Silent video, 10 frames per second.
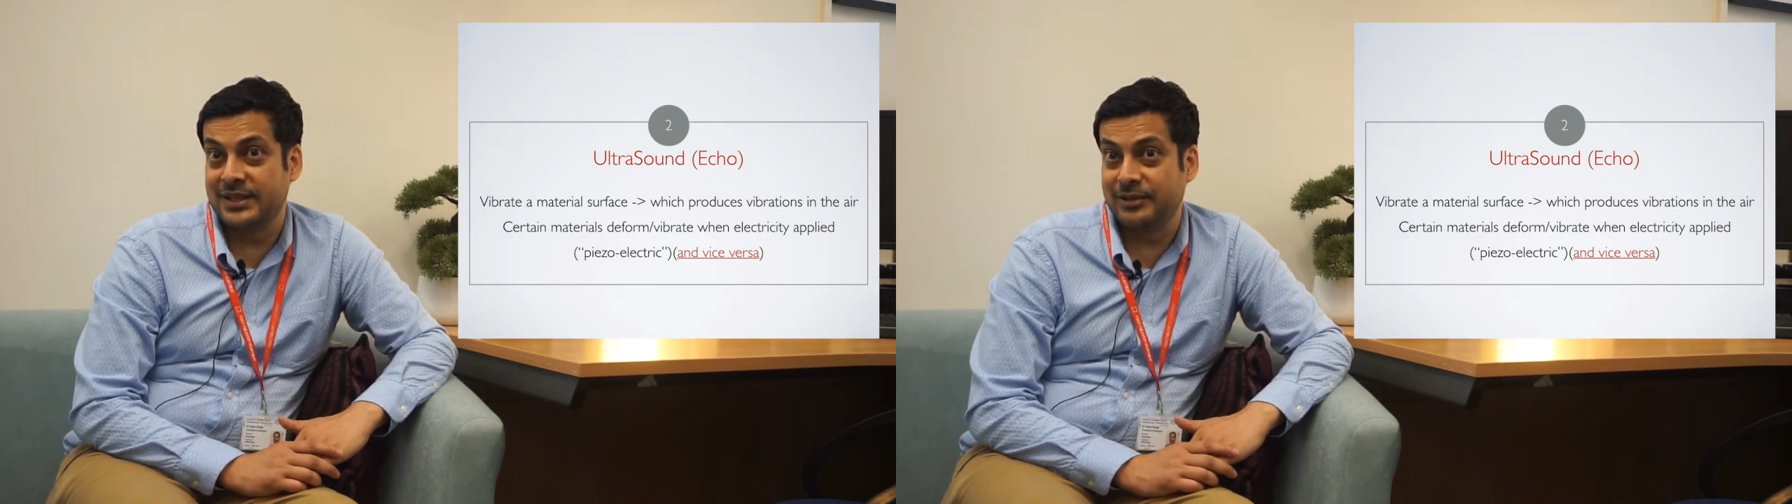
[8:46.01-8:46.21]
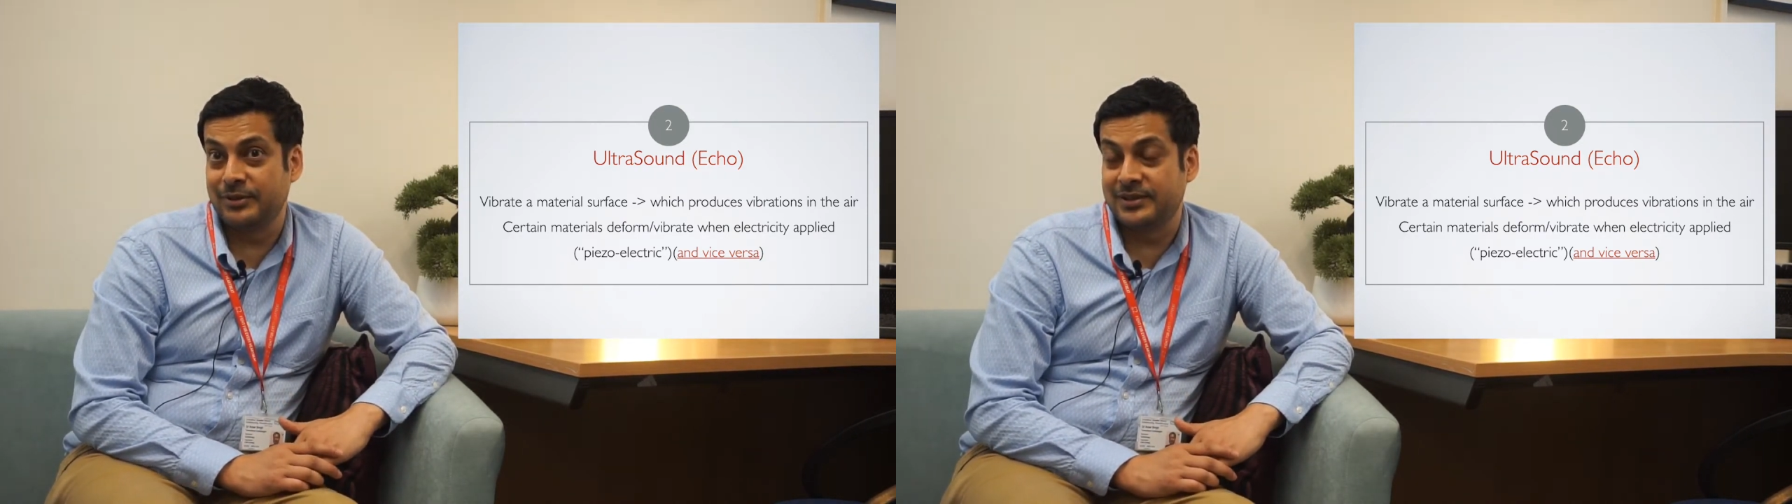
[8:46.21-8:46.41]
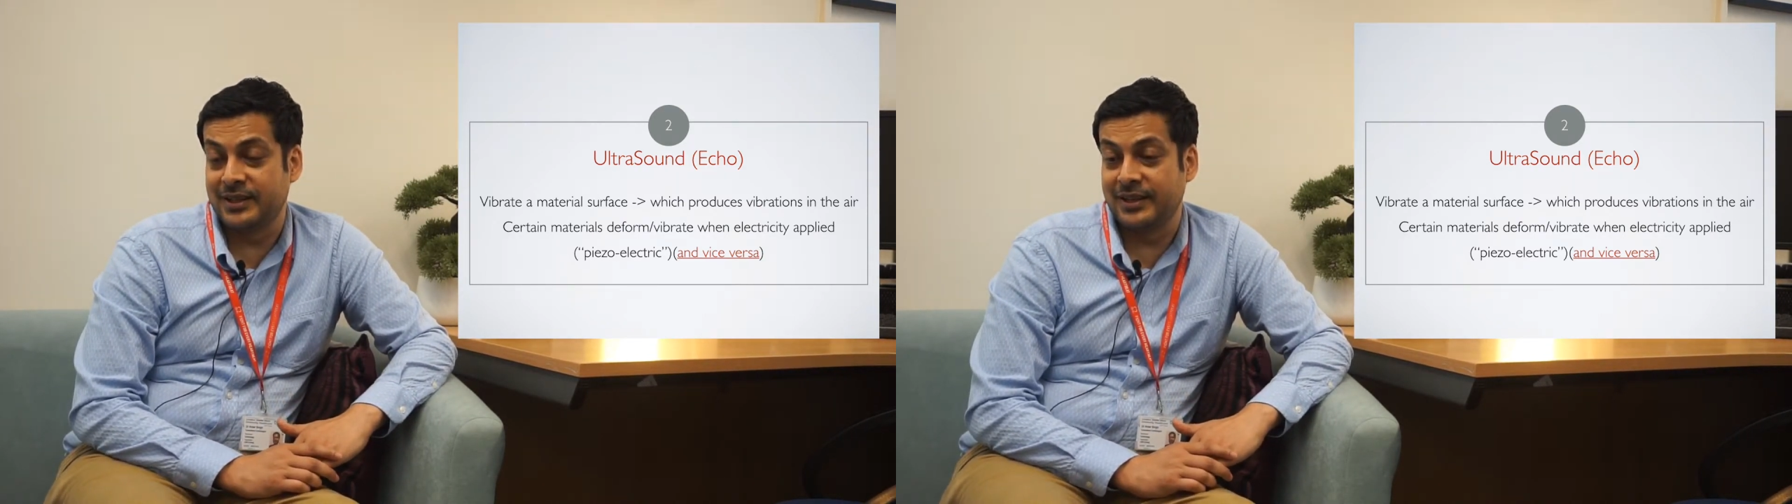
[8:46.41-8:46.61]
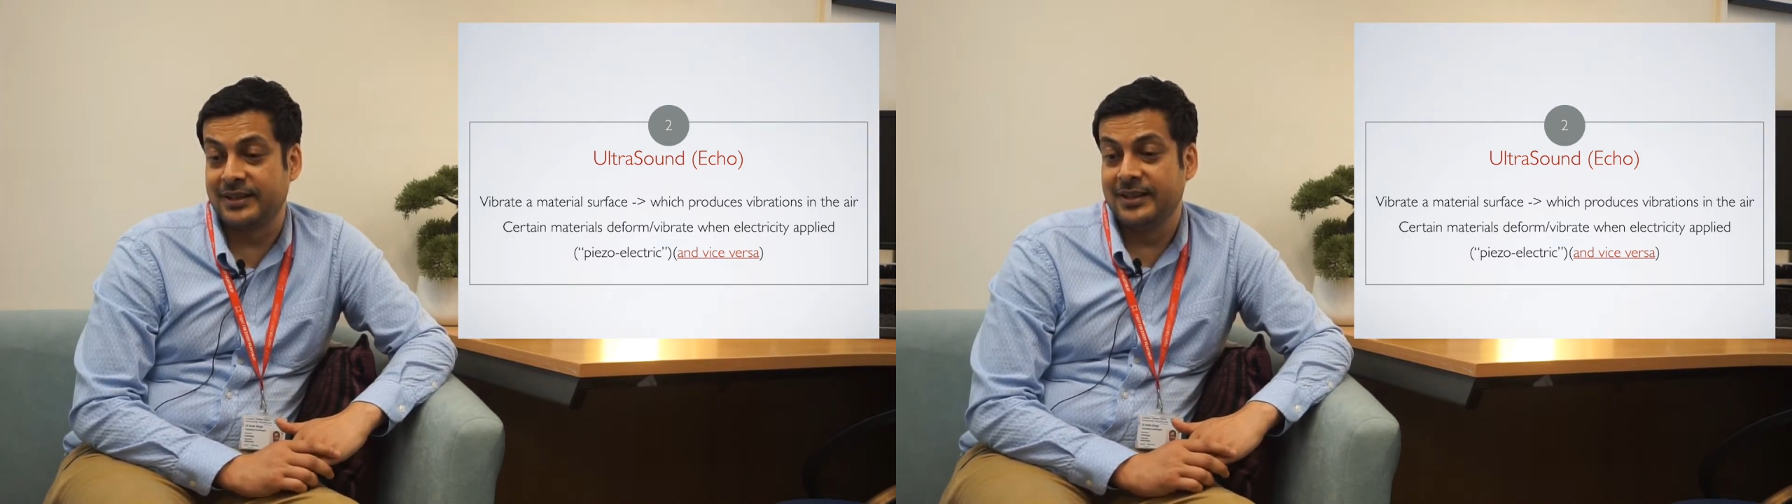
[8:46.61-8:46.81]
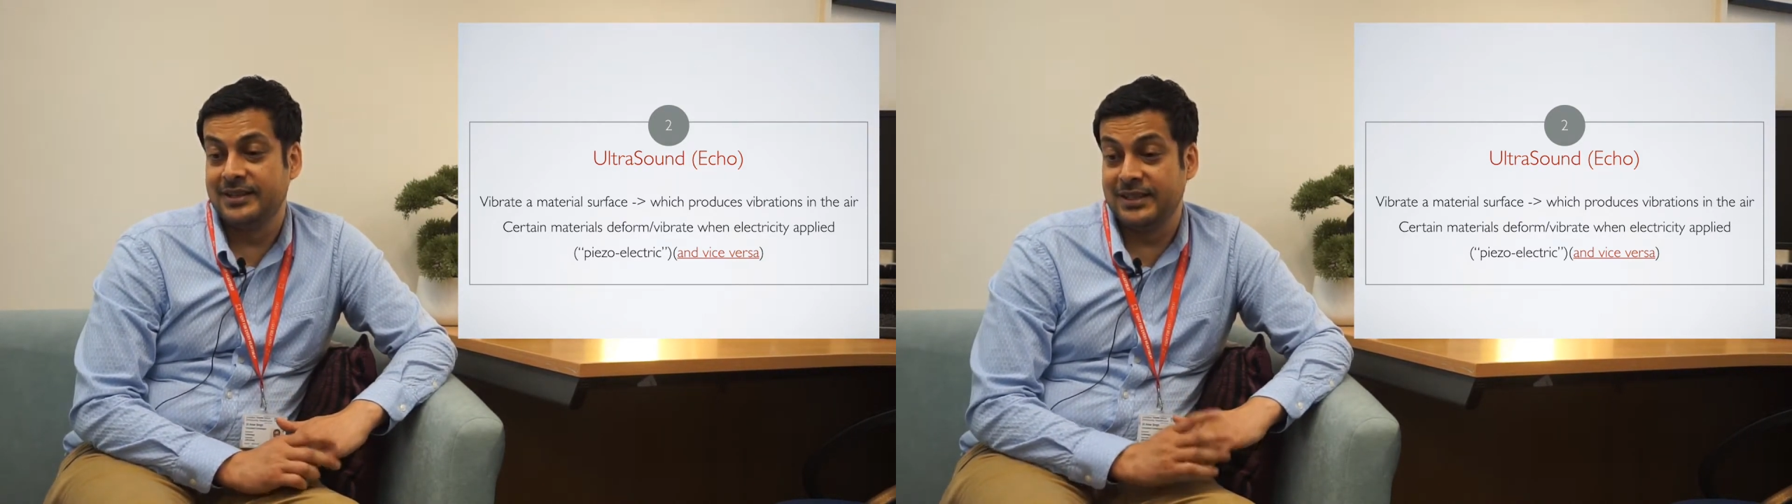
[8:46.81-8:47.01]
materials
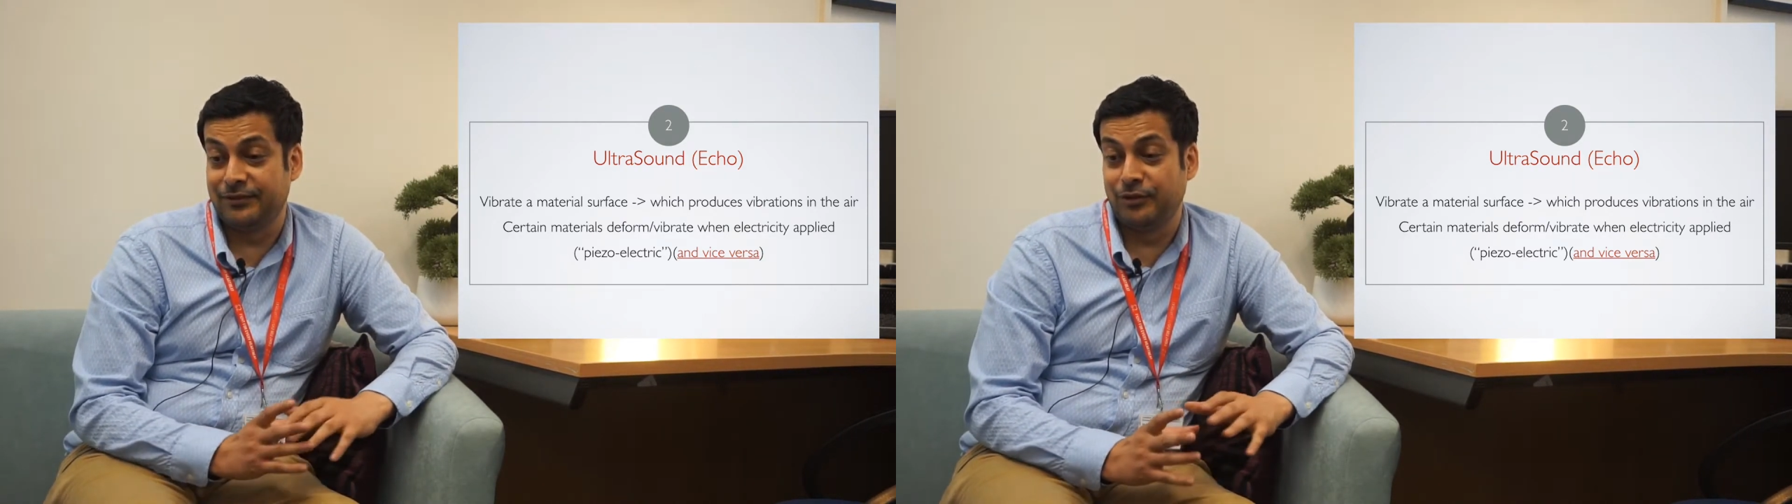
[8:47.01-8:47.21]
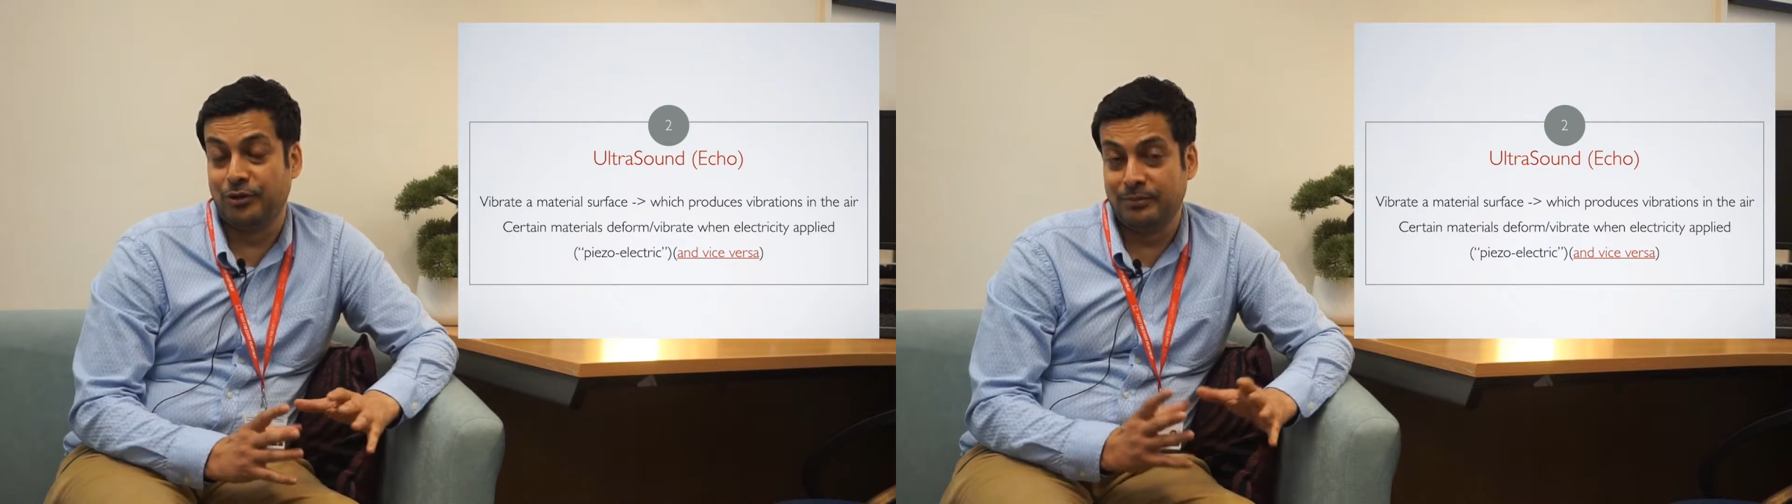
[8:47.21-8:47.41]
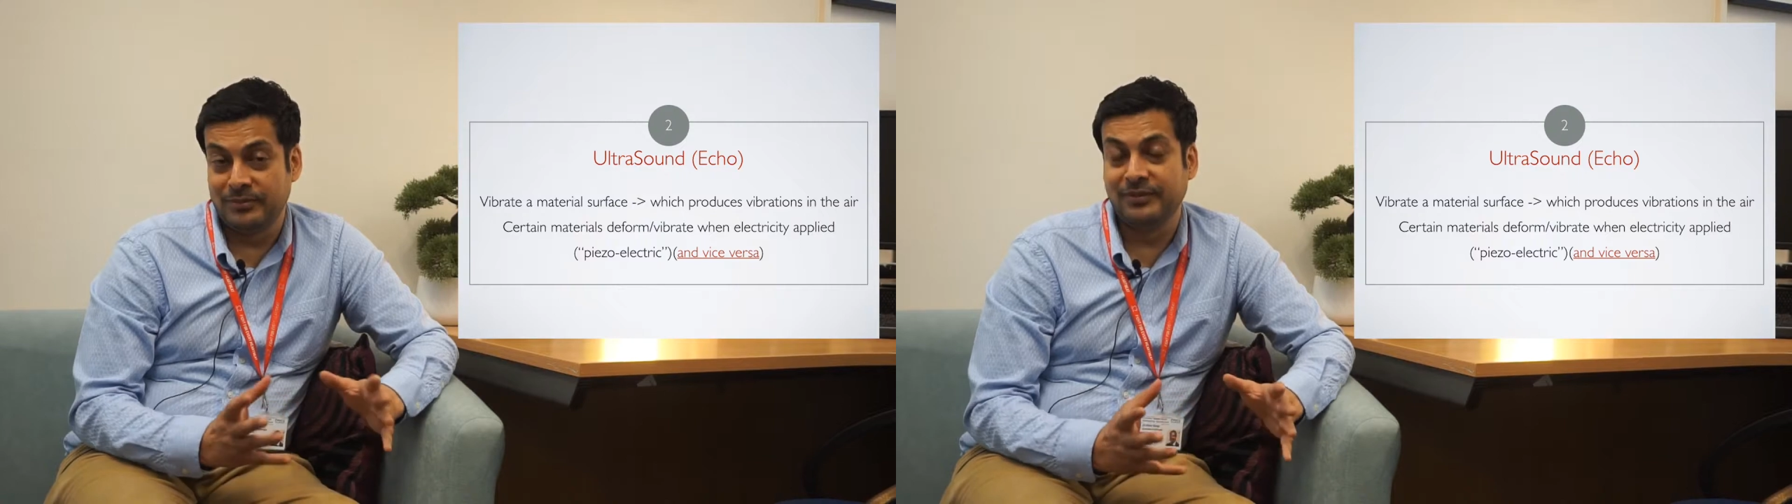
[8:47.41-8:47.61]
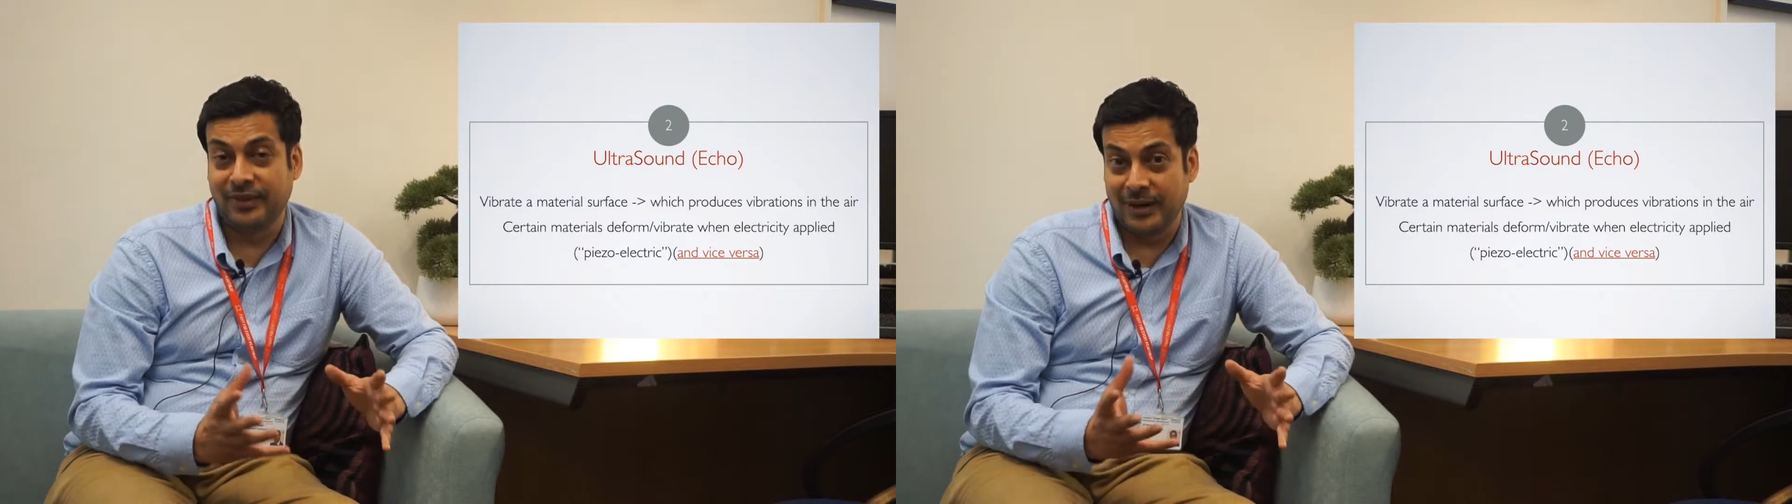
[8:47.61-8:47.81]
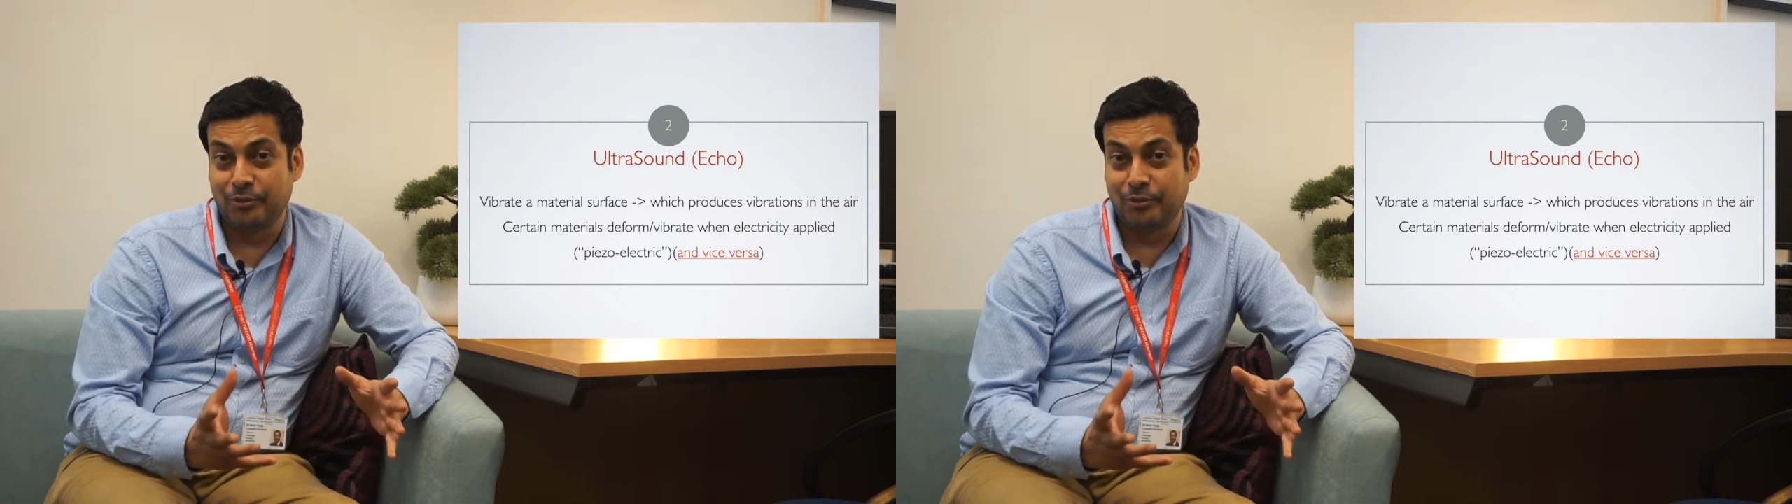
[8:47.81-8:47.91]
that deform